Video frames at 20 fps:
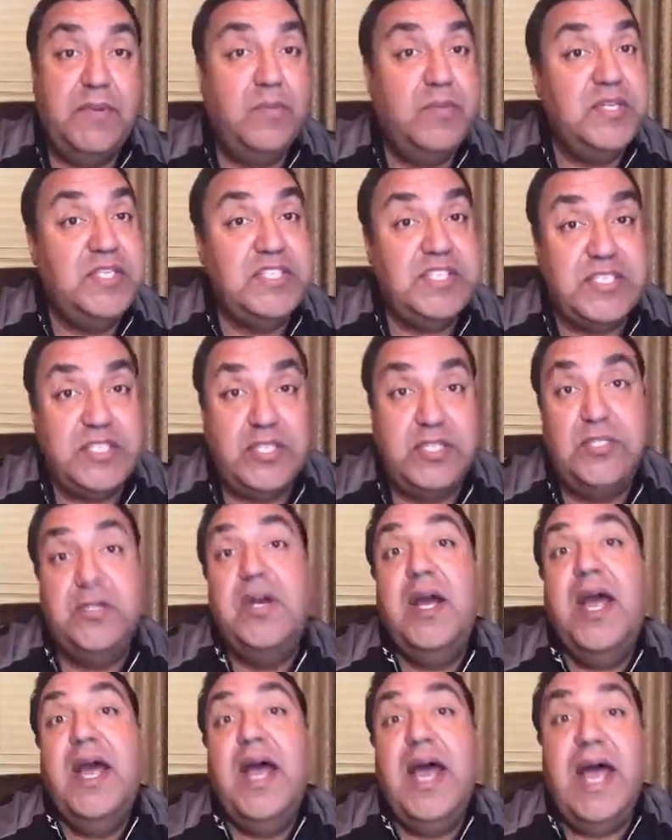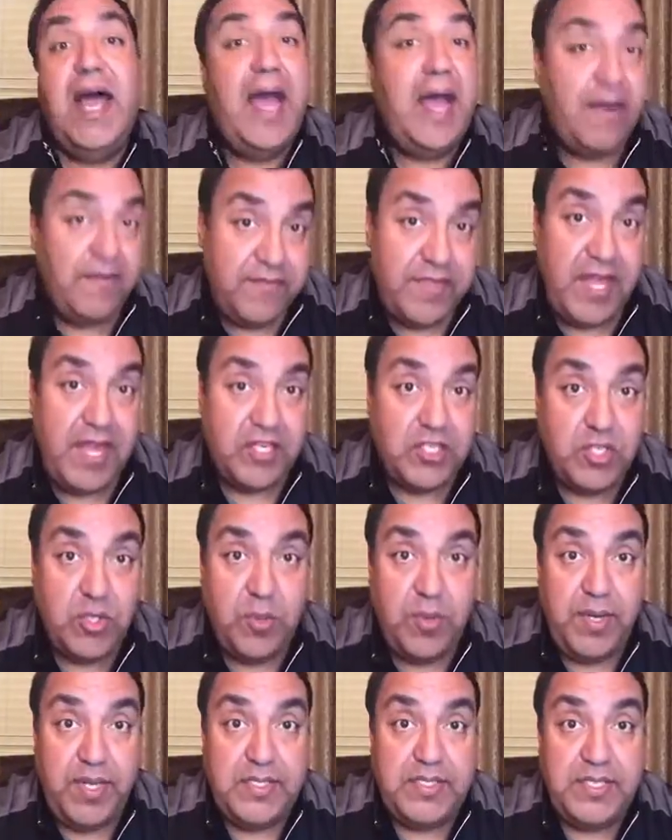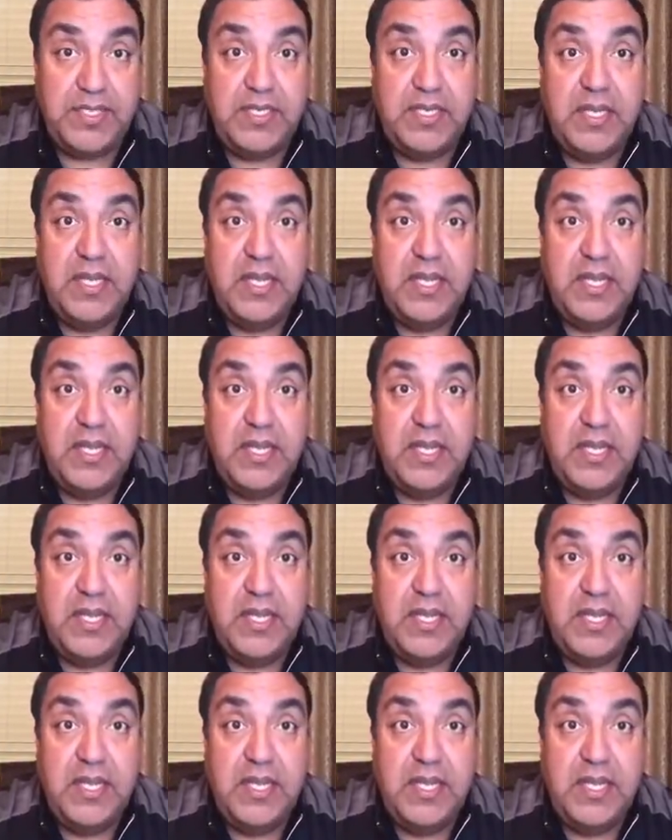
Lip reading: but we still have that choice.